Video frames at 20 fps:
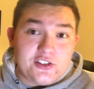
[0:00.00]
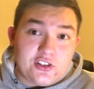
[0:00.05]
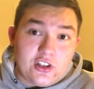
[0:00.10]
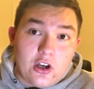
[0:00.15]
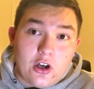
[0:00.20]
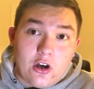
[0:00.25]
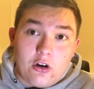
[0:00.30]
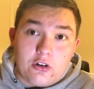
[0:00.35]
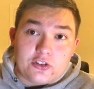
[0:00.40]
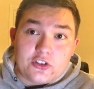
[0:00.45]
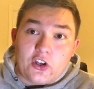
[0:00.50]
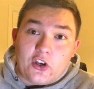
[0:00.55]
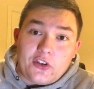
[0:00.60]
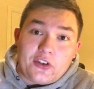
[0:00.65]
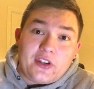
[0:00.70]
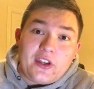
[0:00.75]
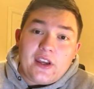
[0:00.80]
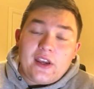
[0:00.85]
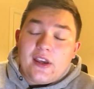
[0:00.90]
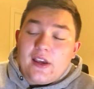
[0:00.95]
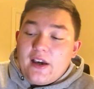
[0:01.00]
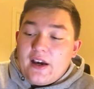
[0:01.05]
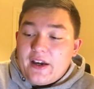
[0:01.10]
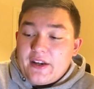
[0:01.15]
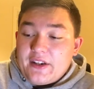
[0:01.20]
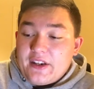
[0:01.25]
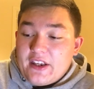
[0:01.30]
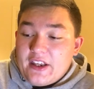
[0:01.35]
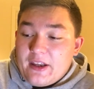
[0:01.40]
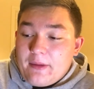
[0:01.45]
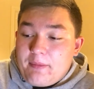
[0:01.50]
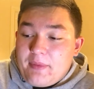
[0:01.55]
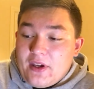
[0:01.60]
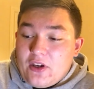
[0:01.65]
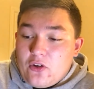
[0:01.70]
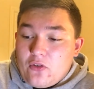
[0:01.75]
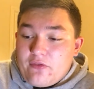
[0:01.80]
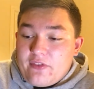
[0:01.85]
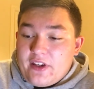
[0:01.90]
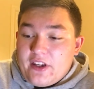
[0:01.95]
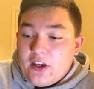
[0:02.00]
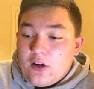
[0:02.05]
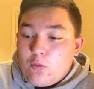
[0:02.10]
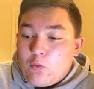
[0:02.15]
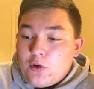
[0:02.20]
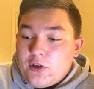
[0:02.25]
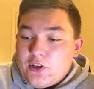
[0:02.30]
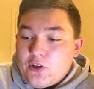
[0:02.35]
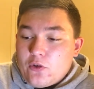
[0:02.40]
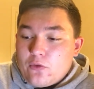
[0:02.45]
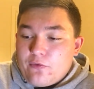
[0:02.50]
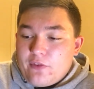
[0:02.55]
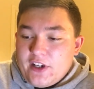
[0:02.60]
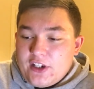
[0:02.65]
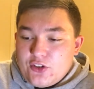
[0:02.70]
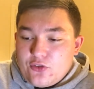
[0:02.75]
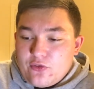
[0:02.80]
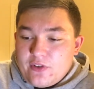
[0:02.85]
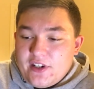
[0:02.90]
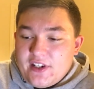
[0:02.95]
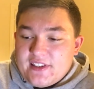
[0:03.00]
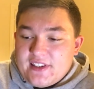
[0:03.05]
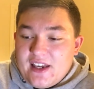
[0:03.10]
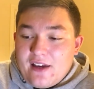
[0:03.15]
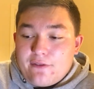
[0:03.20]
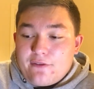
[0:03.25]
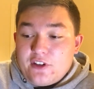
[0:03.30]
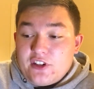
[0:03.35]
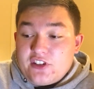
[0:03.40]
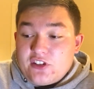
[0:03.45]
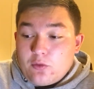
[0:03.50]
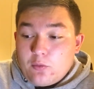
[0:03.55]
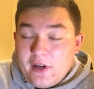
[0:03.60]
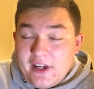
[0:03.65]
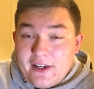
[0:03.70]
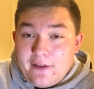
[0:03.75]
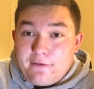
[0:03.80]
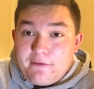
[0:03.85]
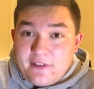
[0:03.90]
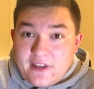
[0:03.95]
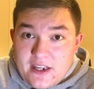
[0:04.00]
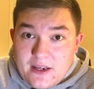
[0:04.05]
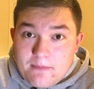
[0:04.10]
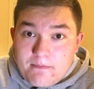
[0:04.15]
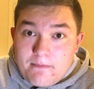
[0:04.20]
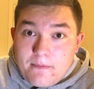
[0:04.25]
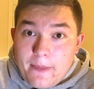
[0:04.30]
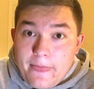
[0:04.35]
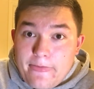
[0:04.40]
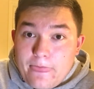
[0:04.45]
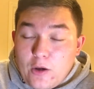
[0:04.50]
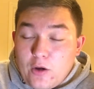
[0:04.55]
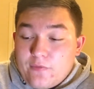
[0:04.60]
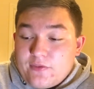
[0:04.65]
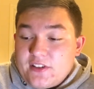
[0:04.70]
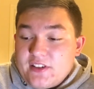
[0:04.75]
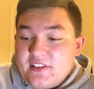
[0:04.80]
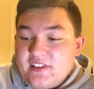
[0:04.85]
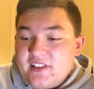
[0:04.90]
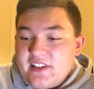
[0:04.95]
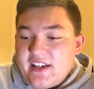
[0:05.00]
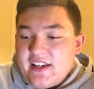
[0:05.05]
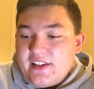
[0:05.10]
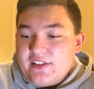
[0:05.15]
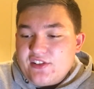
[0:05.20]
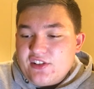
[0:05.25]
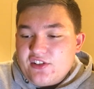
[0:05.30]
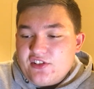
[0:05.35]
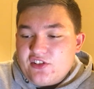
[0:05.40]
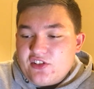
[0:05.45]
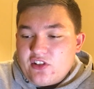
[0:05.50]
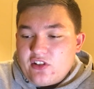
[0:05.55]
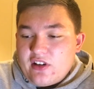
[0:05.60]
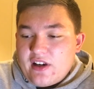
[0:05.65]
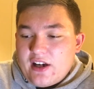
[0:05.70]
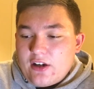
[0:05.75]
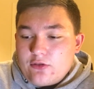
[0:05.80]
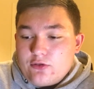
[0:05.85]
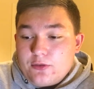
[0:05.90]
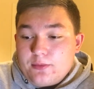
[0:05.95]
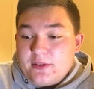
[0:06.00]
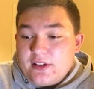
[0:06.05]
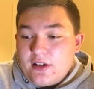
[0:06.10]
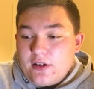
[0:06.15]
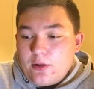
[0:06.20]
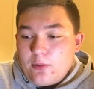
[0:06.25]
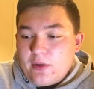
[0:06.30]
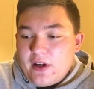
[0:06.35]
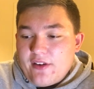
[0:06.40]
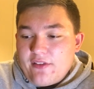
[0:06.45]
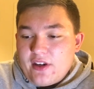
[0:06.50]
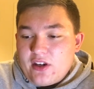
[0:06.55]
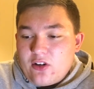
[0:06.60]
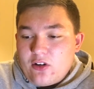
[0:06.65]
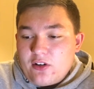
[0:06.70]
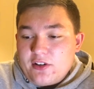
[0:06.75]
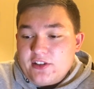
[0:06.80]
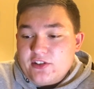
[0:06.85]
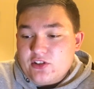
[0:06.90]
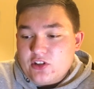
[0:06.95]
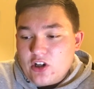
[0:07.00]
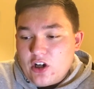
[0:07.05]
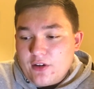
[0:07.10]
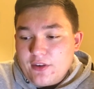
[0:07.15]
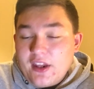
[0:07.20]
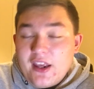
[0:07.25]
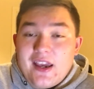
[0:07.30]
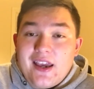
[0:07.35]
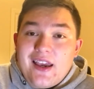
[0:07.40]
to hold on and pick up the 1-0 victory. It's our first away defeat of the season, so our 100% away record is gone.